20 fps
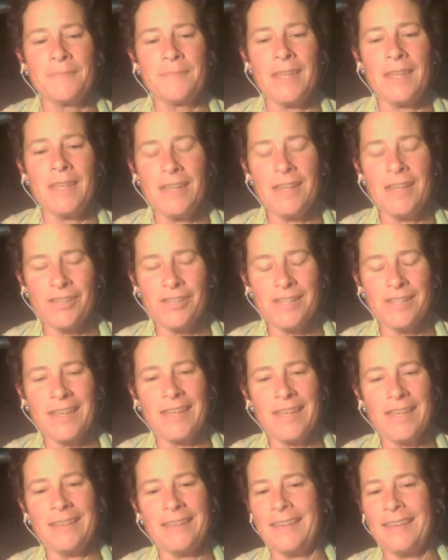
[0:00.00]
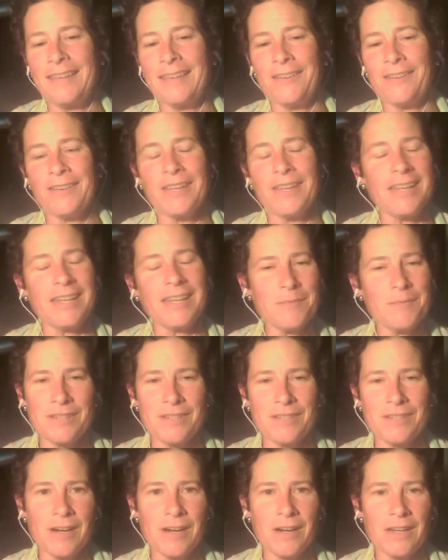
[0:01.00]
initially, getting them
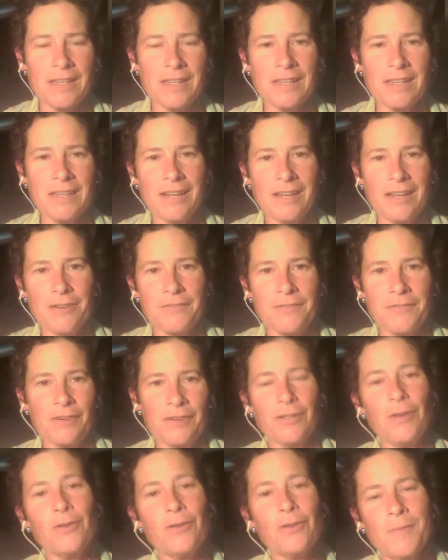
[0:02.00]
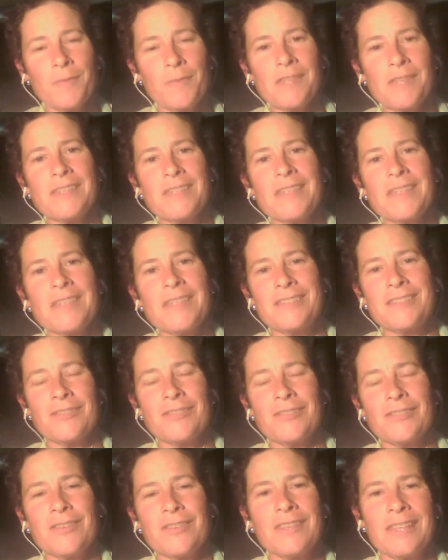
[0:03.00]
started, if they're a local business,
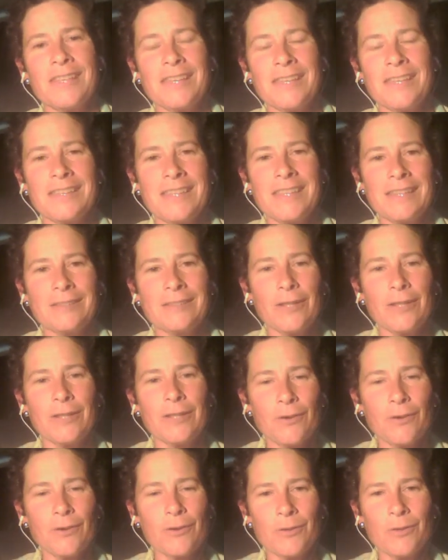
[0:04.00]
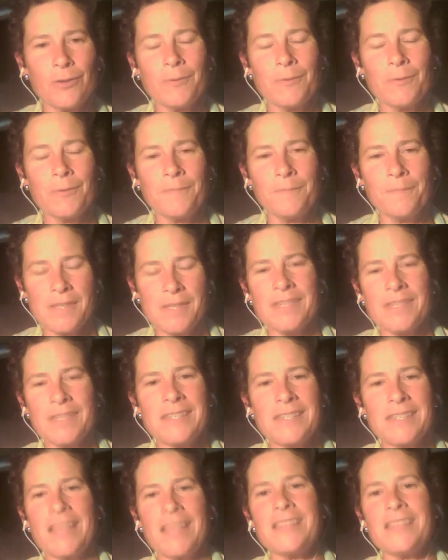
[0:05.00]
doing the local
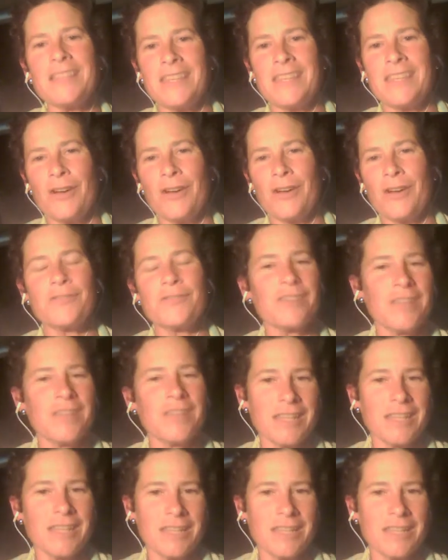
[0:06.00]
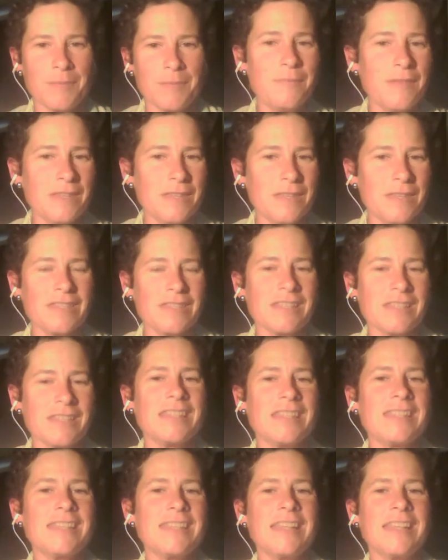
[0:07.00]
business SEO, so getting them on the business
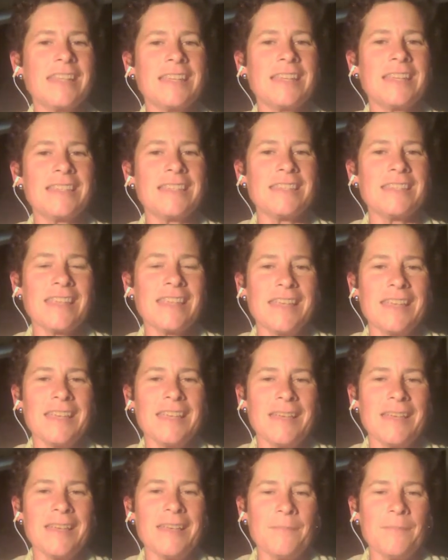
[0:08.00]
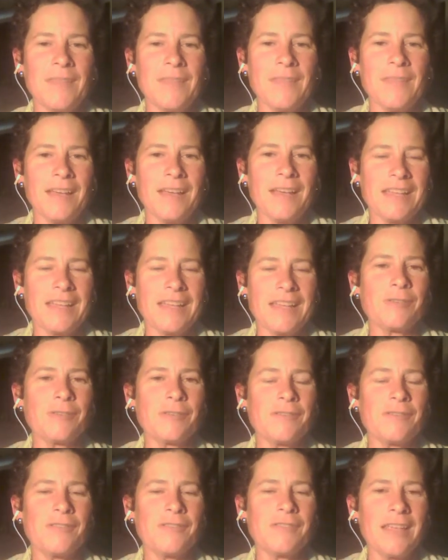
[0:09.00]
listings, that
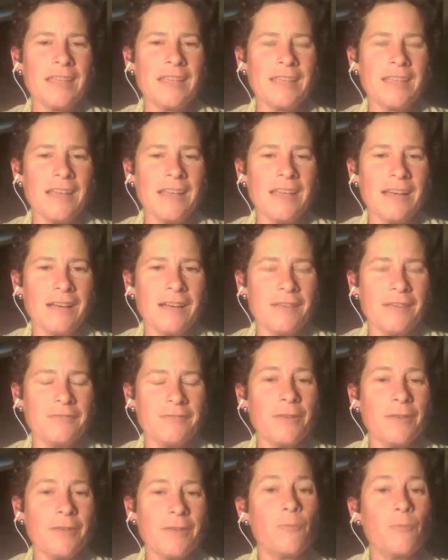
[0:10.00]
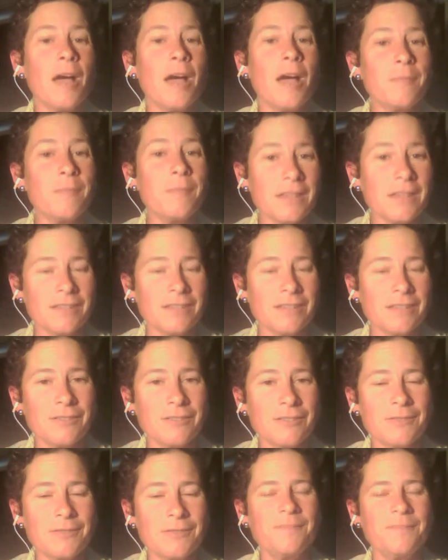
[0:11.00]
sort of thing. If they want me
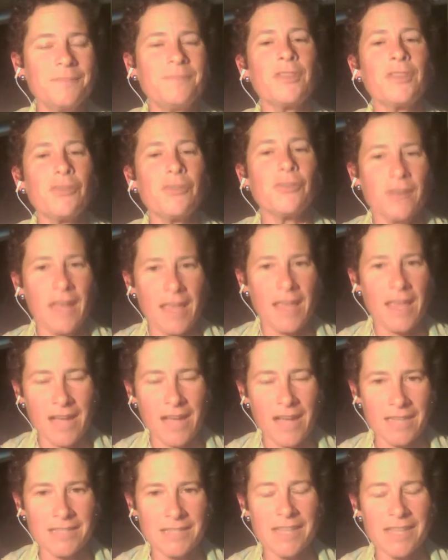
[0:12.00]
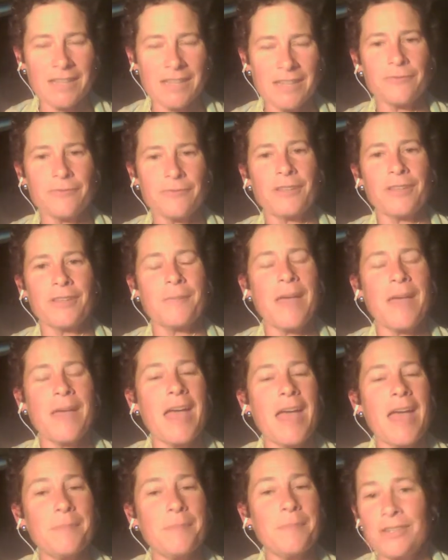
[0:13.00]
to create content for them, I'm
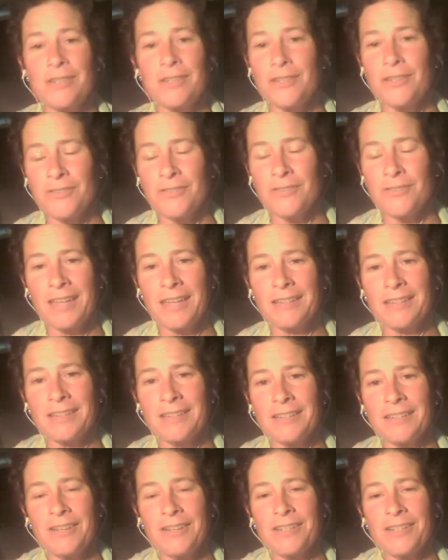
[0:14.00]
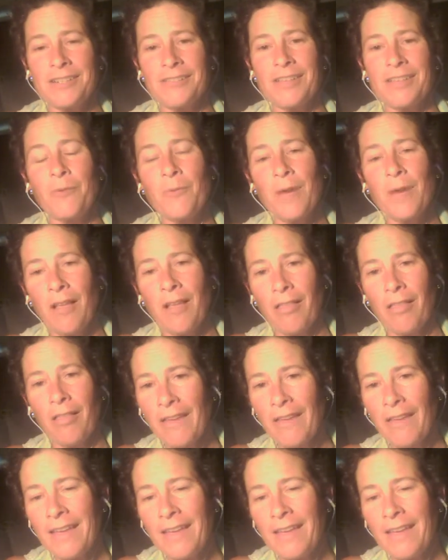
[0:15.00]
happy to do that, and I do that well.